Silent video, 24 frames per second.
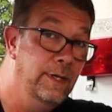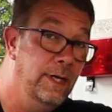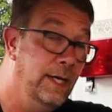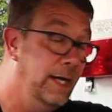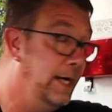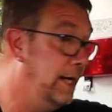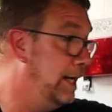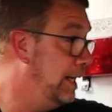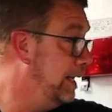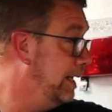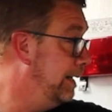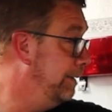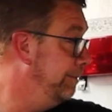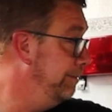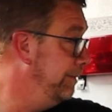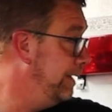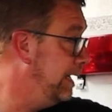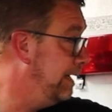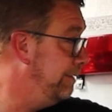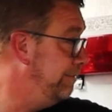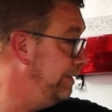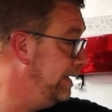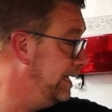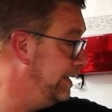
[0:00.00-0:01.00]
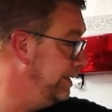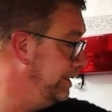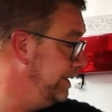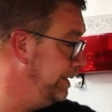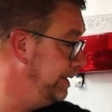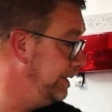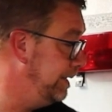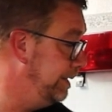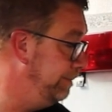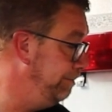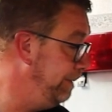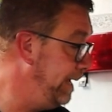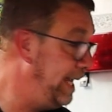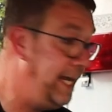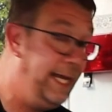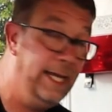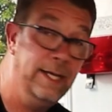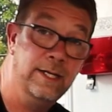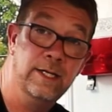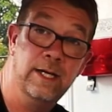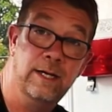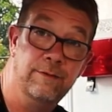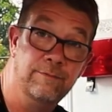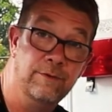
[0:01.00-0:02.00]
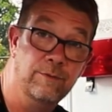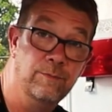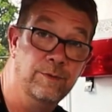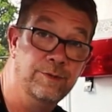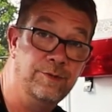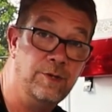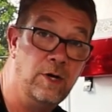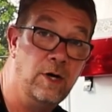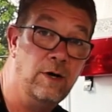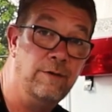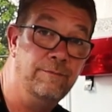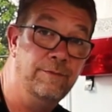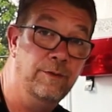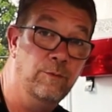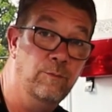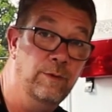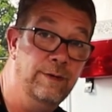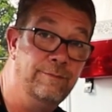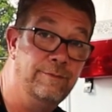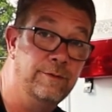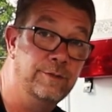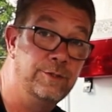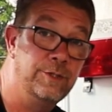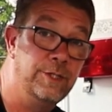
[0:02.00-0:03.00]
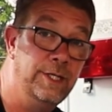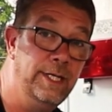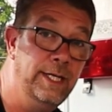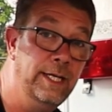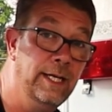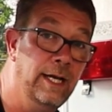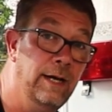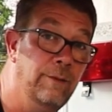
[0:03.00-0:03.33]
I found that the pan cover was off the wiffle tree.